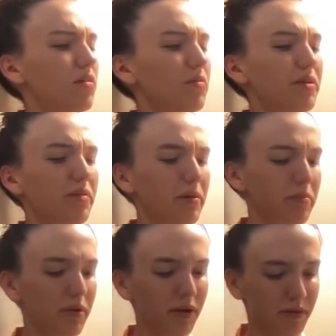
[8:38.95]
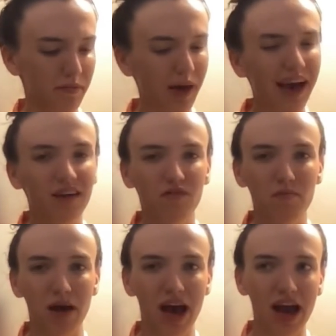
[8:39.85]
Where do I put a bag of a
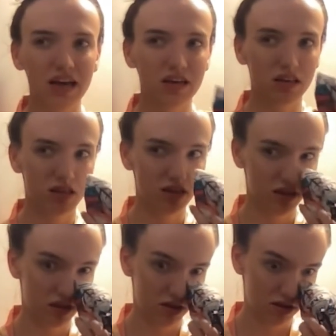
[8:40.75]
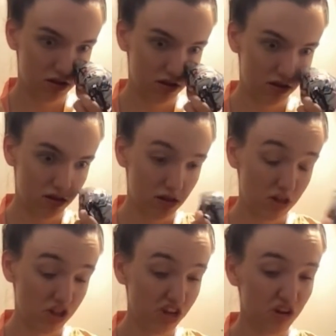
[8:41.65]
bag? It
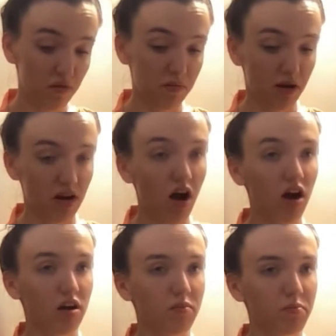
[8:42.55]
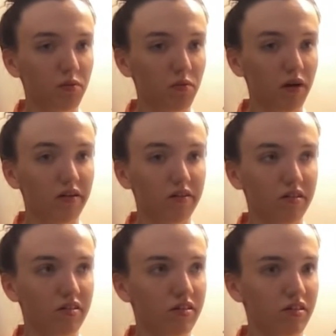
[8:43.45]
should go in my car, but where
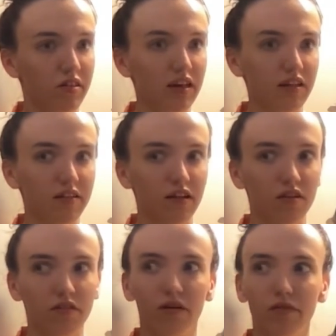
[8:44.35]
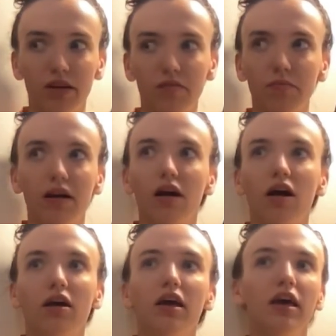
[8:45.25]
is things that are going in my car?
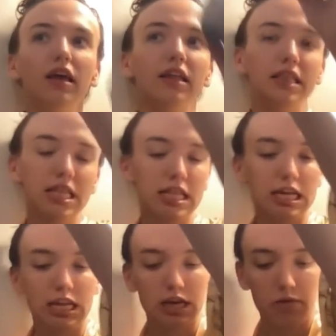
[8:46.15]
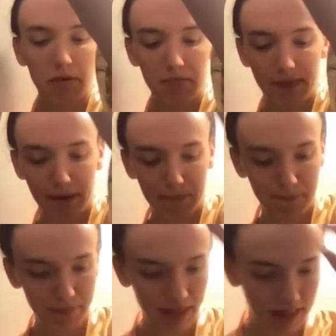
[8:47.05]
It's just gonna go up there.
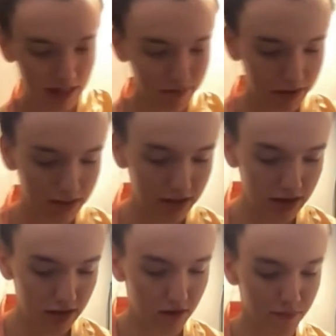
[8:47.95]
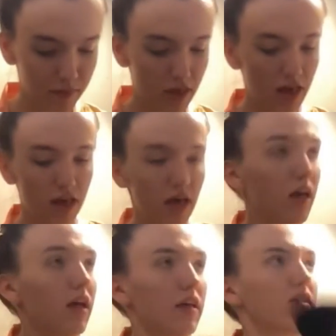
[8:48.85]
That's where it's gonna go.
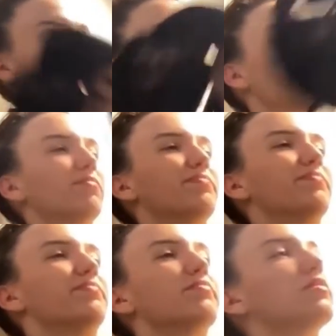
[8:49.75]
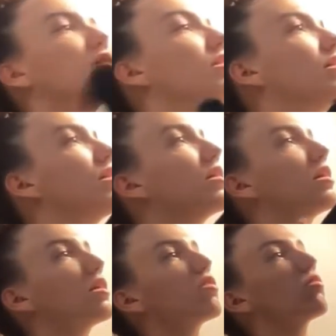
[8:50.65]
So
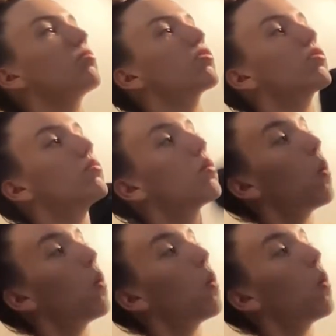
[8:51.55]
swimsuit.